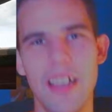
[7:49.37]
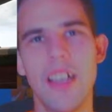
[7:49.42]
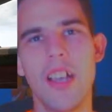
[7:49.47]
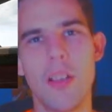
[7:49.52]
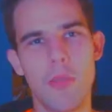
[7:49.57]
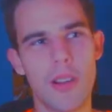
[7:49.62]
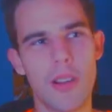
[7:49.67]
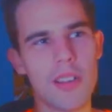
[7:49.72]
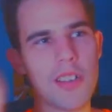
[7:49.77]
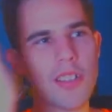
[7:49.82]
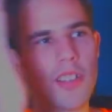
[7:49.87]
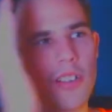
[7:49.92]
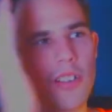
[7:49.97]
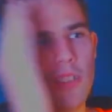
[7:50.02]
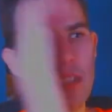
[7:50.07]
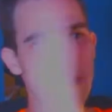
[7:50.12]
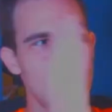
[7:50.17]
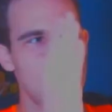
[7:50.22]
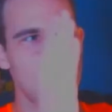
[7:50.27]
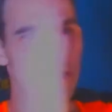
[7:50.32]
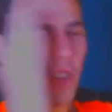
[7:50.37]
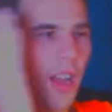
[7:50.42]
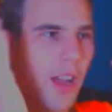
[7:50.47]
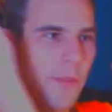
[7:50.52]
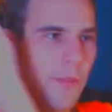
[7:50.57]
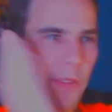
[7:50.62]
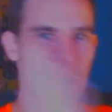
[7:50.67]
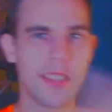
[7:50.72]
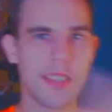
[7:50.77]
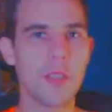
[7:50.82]
We're going to start the kids off
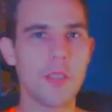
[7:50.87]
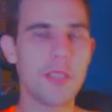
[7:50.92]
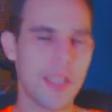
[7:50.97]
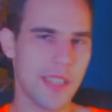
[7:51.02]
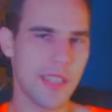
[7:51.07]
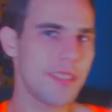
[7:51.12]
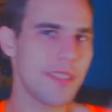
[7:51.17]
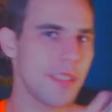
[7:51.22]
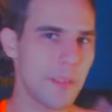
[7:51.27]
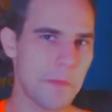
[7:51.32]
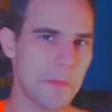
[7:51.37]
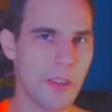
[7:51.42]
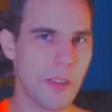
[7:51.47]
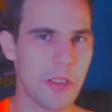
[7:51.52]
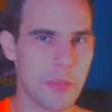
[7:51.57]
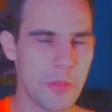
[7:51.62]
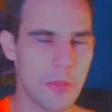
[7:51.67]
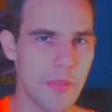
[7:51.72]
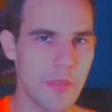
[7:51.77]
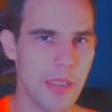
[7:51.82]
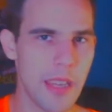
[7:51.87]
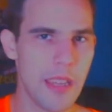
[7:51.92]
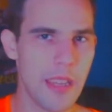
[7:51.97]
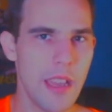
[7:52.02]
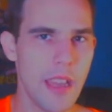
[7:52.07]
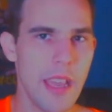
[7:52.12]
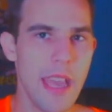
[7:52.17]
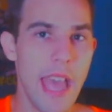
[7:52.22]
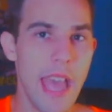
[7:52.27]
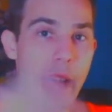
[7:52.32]
as little kids in the first movie,
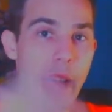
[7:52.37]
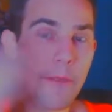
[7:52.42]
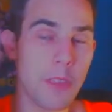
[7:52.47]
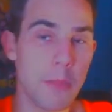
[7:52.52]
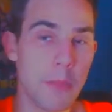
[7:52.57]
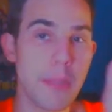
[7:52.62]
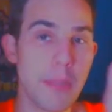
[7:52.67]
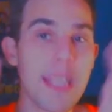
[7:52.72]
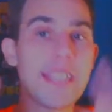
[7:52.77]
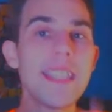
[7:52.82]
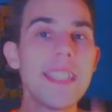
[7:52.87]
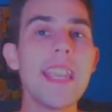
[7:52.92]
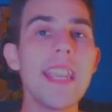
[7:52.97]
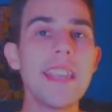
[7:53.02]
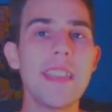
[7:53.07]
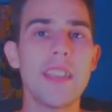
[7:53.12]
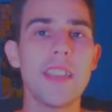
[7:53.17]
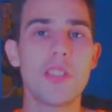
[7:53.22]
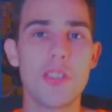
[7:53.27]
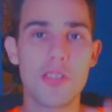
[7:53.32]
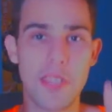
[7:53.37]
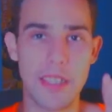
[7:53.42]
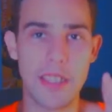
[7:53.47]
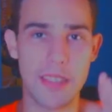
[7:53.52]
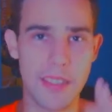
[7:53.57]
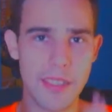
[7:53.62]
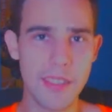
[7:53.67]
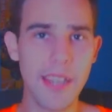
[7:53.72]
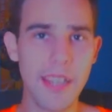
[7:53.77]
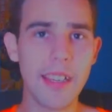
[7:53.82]
have them be teenagers in the
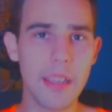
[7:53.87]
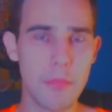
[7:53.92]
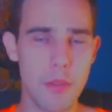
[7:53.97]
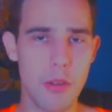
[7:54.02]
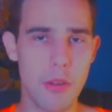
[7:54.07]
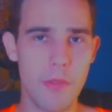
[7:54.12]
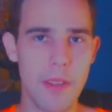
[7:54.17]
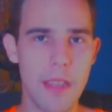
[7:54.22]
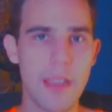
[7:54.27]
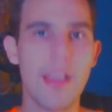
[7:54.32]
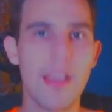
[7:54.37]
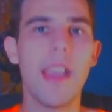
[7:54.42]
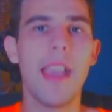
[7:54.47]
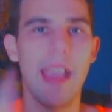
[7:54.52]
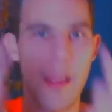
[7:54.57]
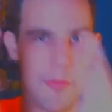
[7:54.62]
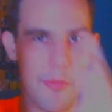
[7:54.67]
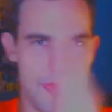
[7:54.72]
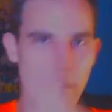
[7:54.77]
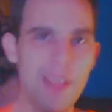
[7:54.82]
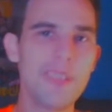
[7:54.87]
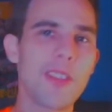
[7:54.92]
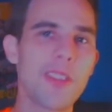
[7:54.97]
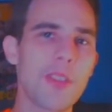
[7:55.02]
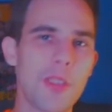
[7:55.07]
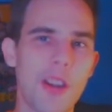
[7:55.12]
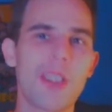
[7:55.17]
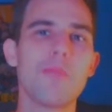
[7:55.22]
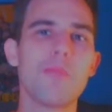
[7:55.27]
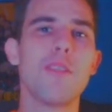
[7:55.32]
second movie, and then the
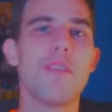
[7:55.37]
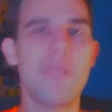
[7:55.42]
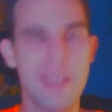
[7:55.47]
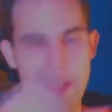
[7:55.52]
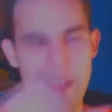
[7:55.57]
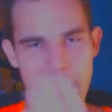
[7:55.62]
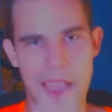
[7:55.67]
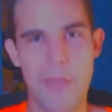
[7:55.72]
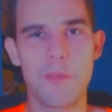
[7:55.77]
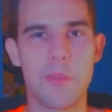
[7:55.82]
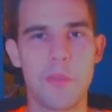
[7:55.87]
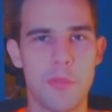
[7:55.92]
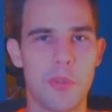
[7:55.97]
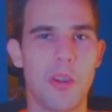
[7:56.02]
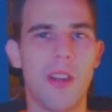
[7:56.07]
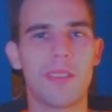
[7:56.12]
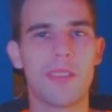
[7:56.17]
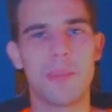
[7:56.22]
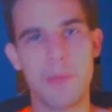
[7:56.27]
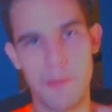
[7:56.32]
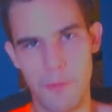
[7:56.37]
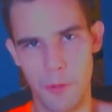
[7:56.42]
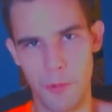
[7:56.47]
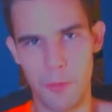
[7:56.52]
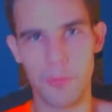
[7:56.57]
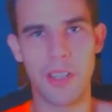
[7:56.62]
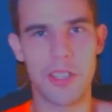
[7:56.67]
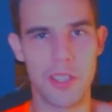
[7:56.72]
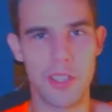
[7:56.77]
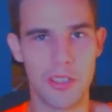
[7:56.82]
third movie, have them grow up to be full
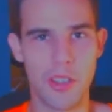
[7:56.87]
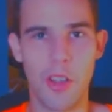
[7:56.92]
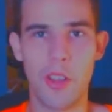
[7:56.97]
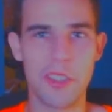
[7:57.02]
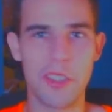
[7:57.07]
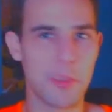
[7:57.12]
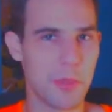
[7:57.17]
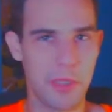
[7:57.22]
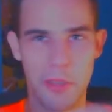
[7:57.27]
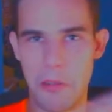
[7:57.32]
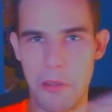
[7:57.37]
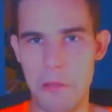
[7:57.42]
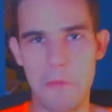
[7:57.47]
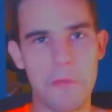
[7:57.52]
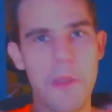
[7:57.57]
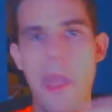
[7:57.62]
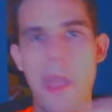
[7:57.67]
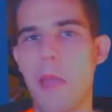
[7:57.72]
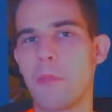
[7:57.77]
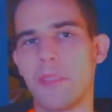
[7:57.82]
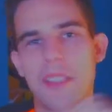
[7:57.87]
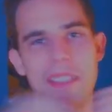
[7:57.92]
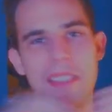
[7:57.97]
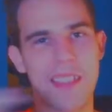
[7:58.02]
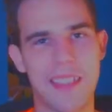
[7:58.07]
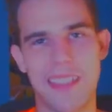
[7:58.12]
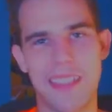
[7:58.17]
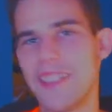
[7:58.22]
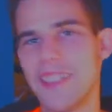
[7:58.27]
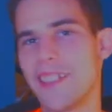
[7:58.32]
fledged adults with their own families and
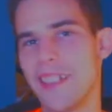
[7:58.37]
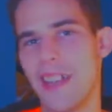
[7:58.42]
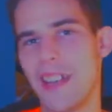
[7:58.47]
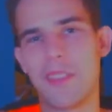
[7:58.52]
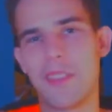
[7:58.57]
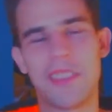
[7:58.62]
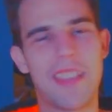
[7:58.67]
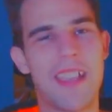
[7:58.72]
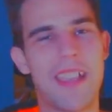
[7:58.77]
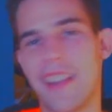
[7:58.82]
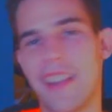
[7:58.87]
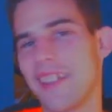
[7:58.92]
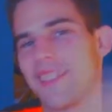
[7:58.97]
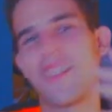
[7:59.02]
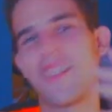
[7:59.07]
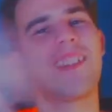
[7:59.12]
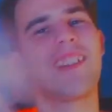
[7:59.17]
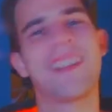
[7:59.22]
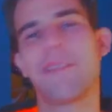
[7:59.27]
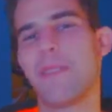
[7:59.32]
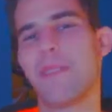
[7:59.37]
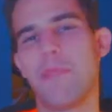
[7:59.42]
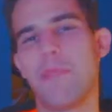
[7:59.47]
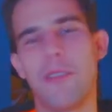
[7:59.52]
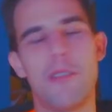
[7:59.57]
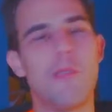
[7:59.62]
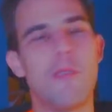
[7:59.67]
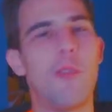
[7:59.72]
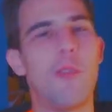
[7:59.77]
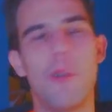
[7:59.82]
kids and everything. And it's all going to be
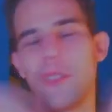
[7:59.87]
beautiful. It's